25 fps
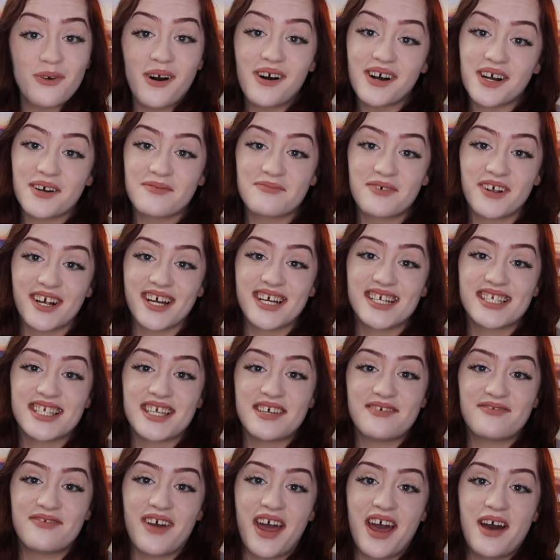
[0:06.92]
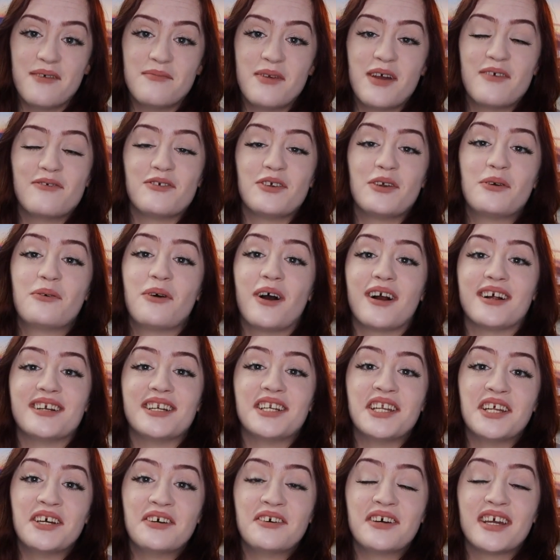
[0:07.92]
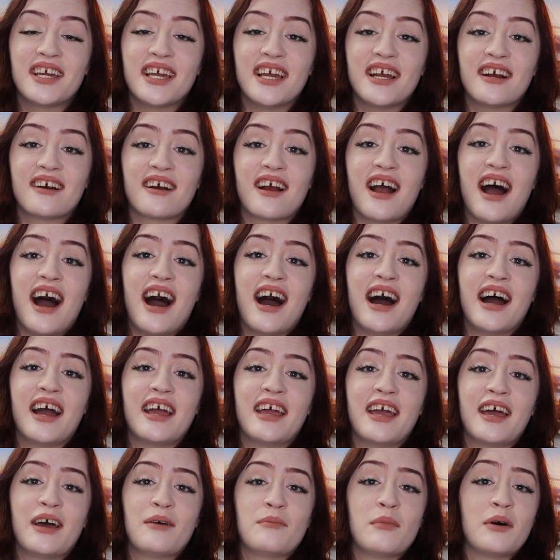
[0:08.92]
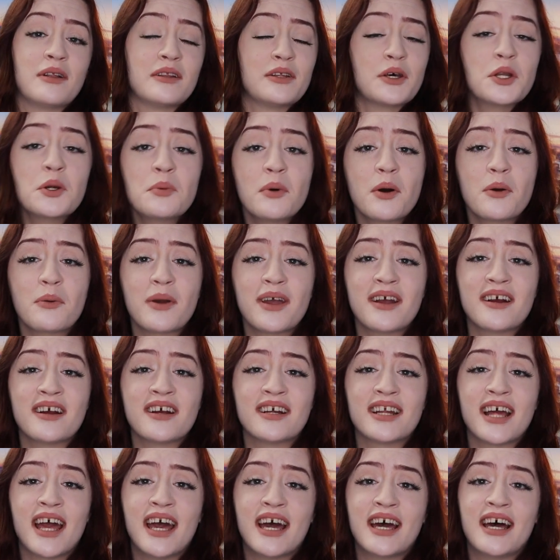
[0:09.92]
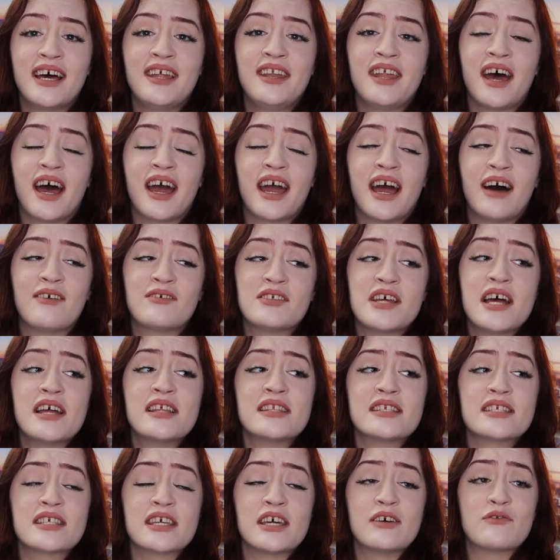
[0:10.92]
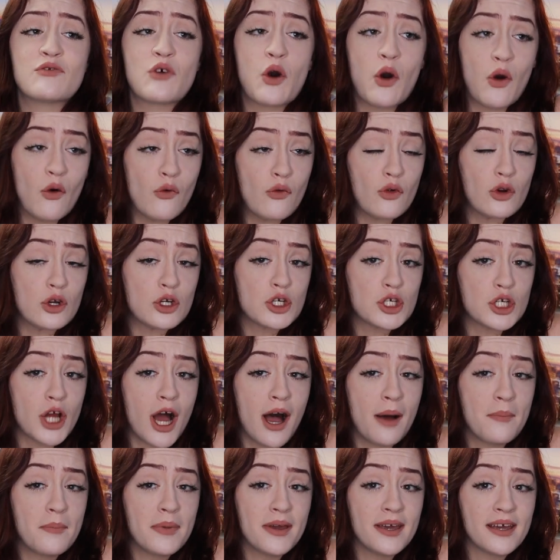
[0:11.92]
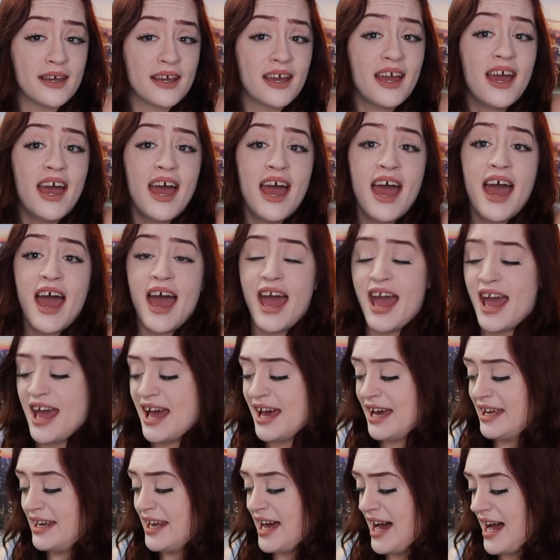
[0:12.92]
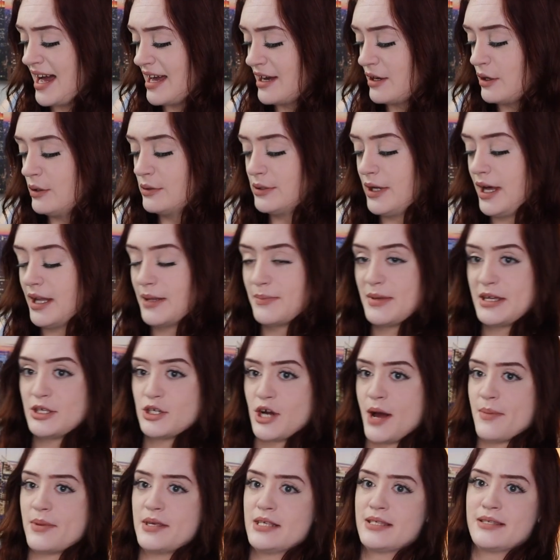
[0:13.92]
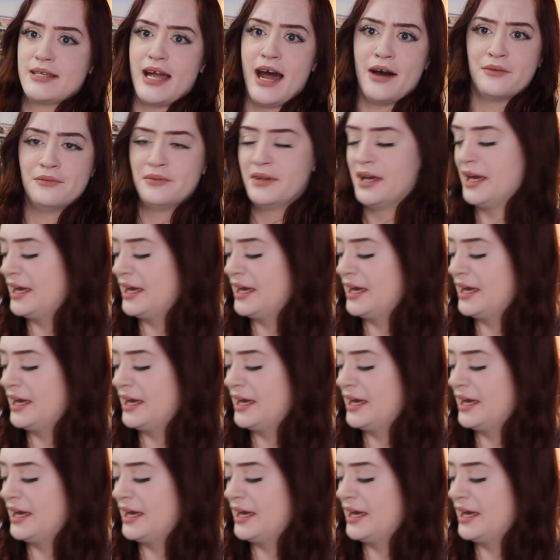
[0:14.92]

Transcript: heavy. Welcome crazy fam. If you are new here, I am a little bit weird and I have tendency of over shopping and I, hold on, let me drop these down.